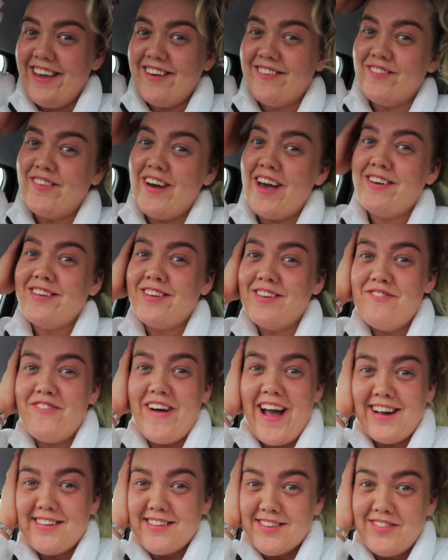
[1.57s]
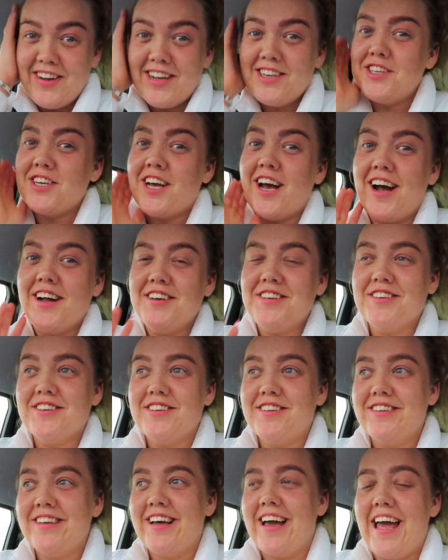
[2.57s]
welcome back to my
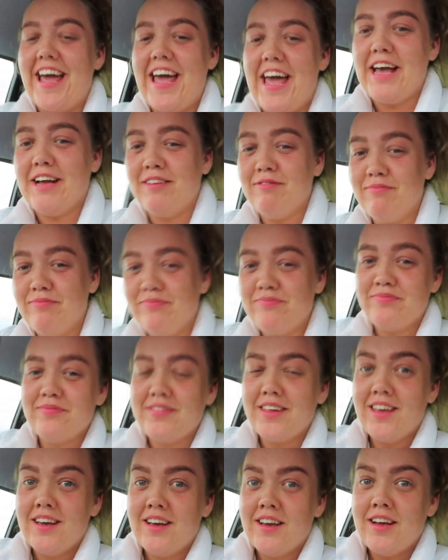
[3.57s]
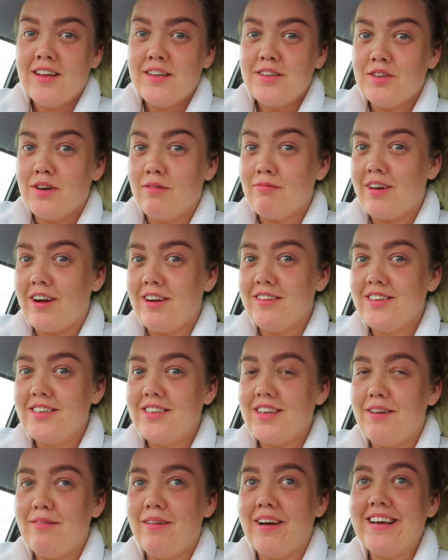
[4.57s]
channel. So I'm currently
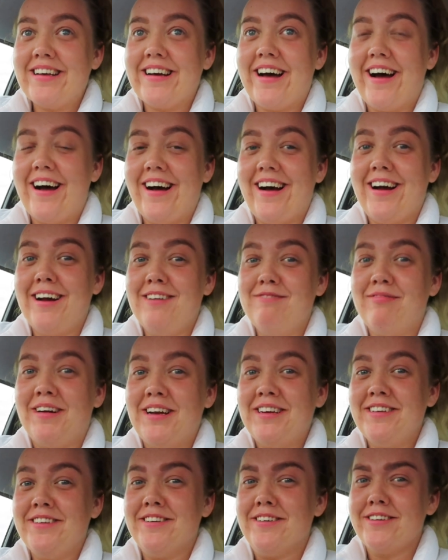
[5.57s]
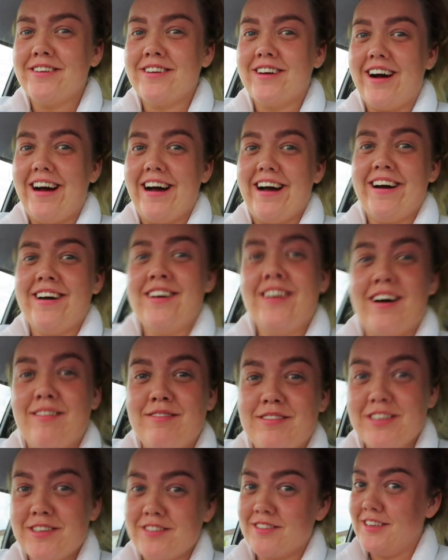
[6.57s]
sitting in my car, my new car. I'm
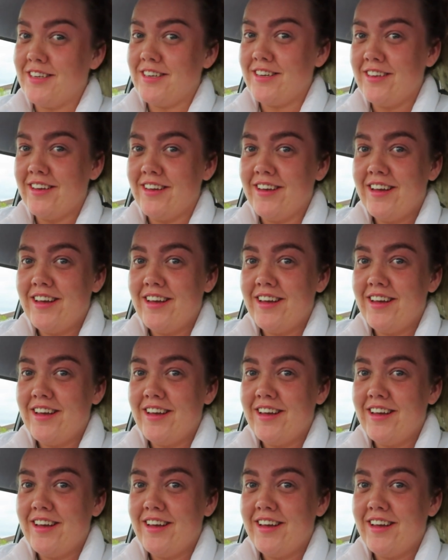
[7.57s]
just gonna